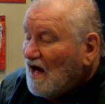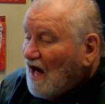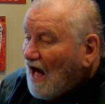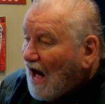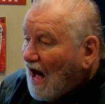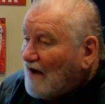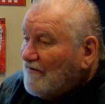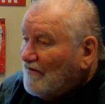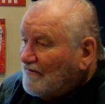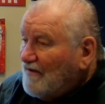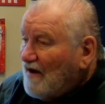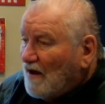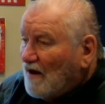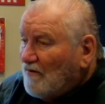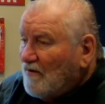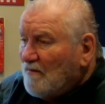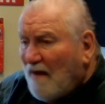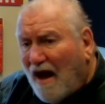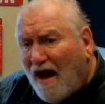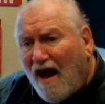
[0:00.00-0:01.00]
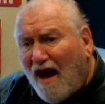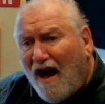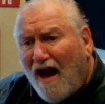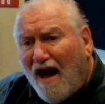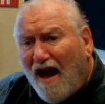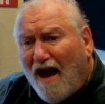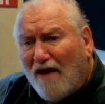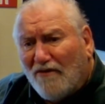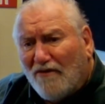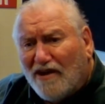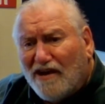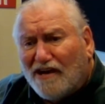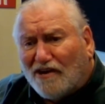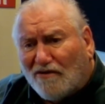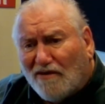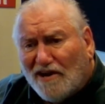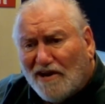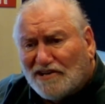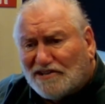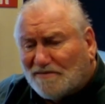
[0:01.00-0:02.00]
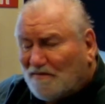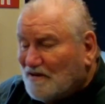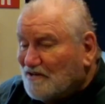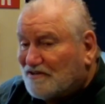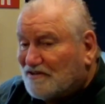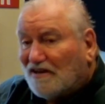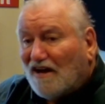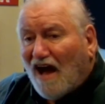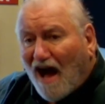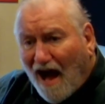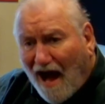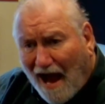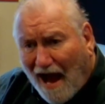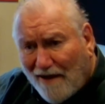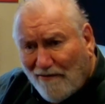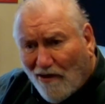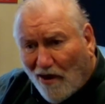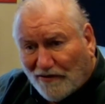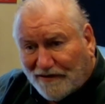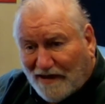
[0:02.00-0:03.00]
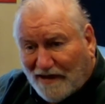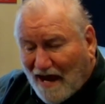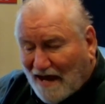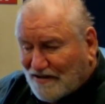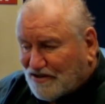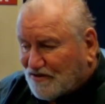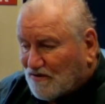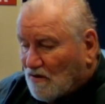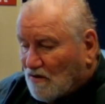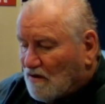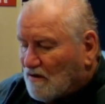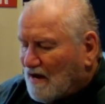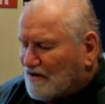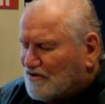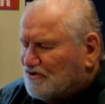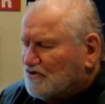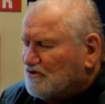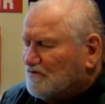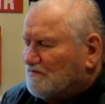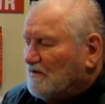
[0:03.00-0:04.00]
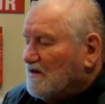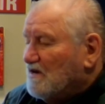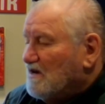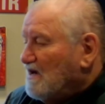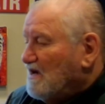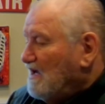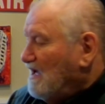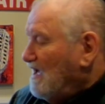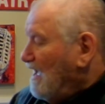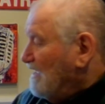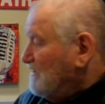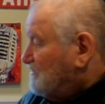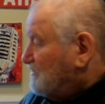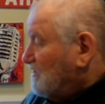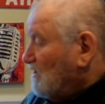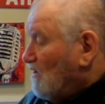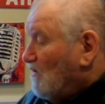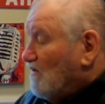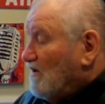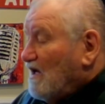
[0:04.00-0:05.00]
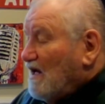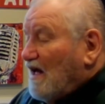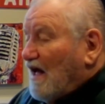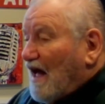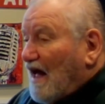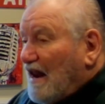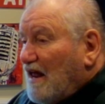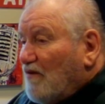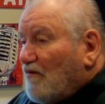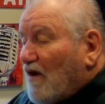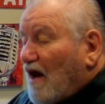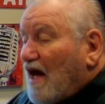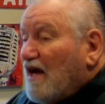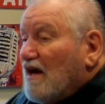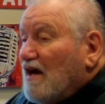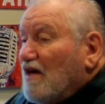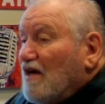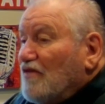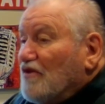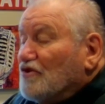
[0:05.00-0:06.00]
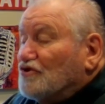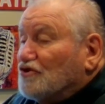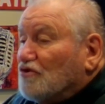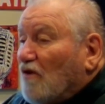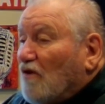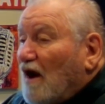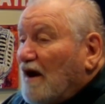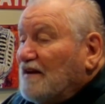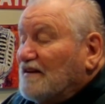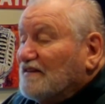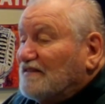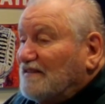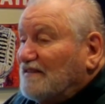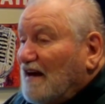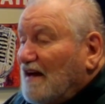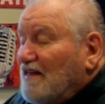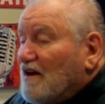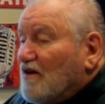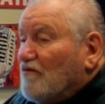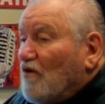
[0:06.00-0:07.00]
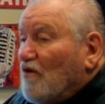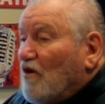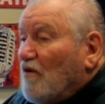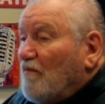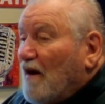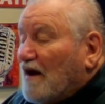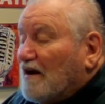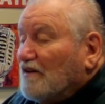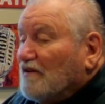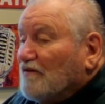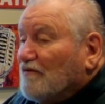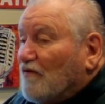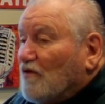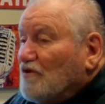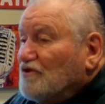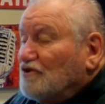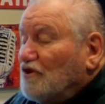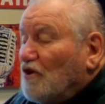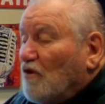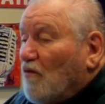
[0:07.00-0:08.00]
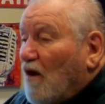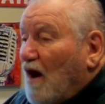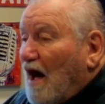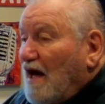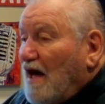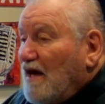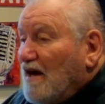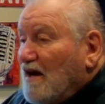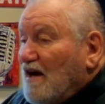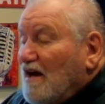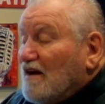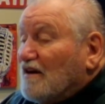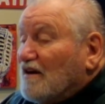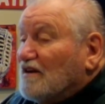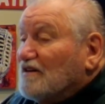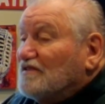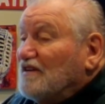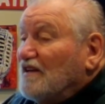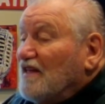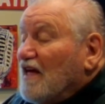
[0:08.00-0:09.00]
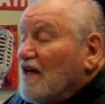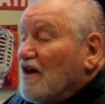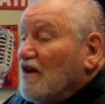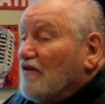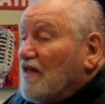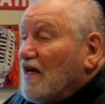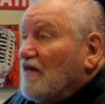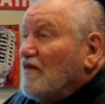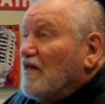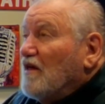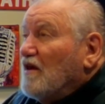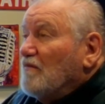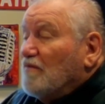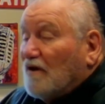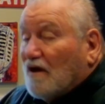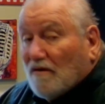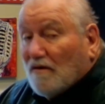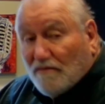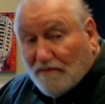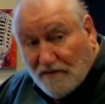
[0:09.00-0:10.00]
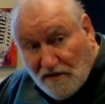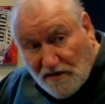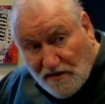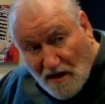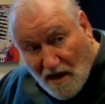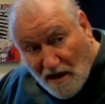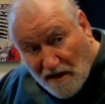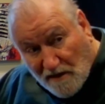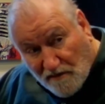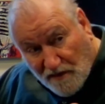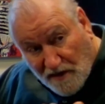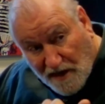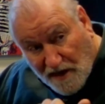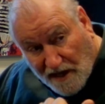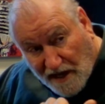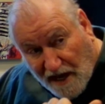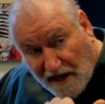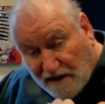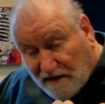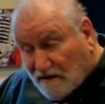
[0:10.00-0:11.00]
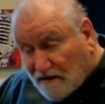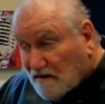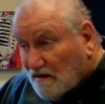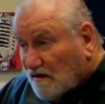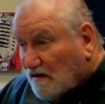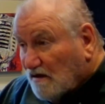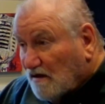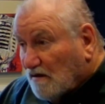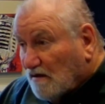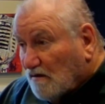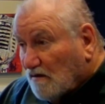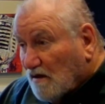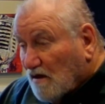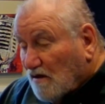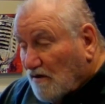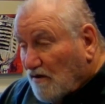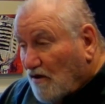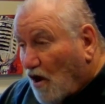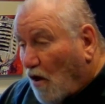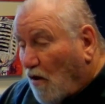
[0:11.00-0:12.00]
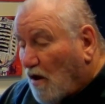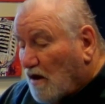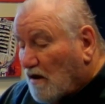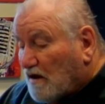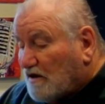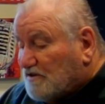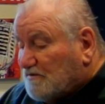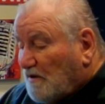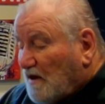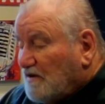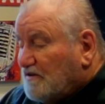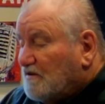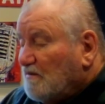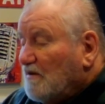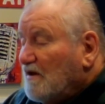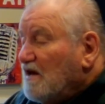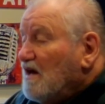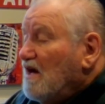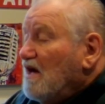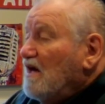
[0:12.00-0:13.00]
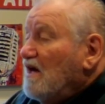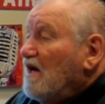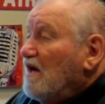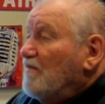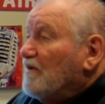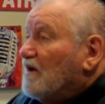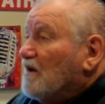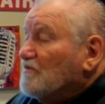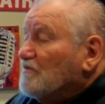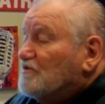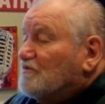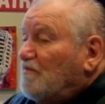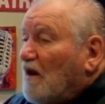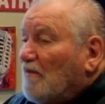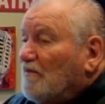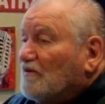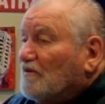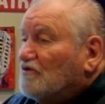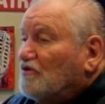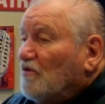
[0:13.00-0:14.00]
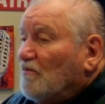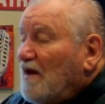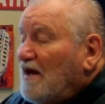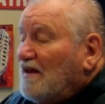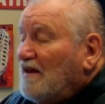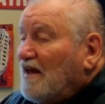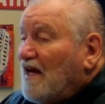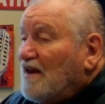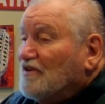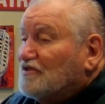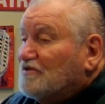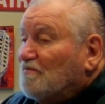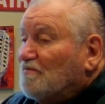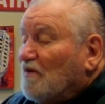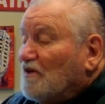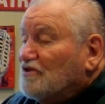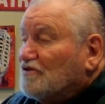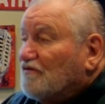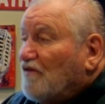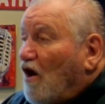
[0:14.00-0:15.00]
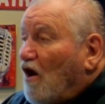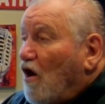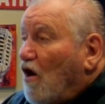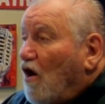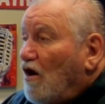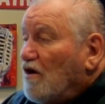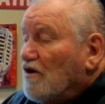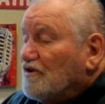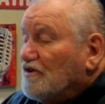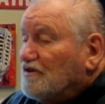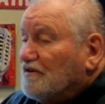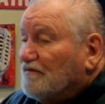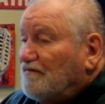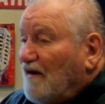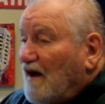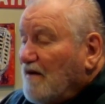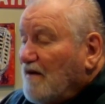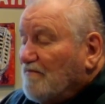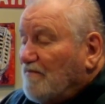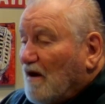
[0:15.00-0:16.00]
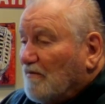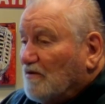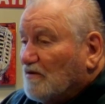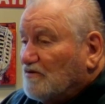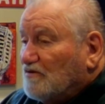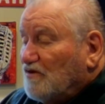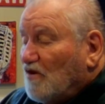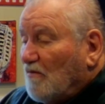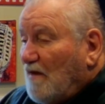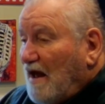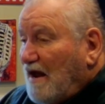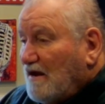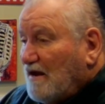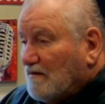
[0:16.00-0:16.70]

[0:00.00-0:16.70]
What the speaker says: Yeah. Have a very Merry Christmas. I wrote that song. Excuse me. And so, anyway, they're trying to say that I wrote it back in the 40s. You know why? Because then it becomes expired. The copyright is expired. To me, it becomes public domain, and it's much harder to fight public domain.